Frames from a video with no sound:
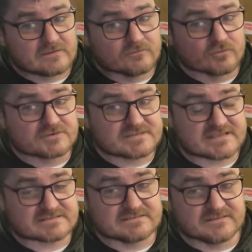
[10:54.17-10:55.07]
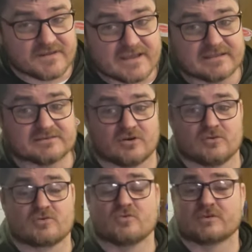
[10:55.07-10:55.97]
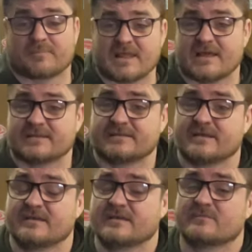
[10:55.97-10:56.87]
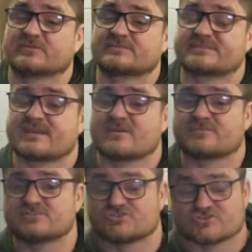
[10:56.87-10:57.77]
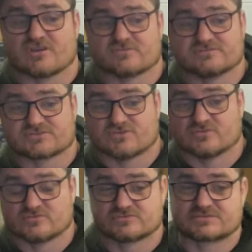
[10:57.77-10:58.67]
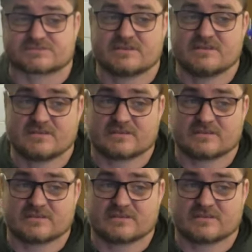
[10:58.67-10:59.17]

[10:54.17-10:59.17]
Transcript: road testing the van, all going to plan. and um, we'll see how the insurance goes.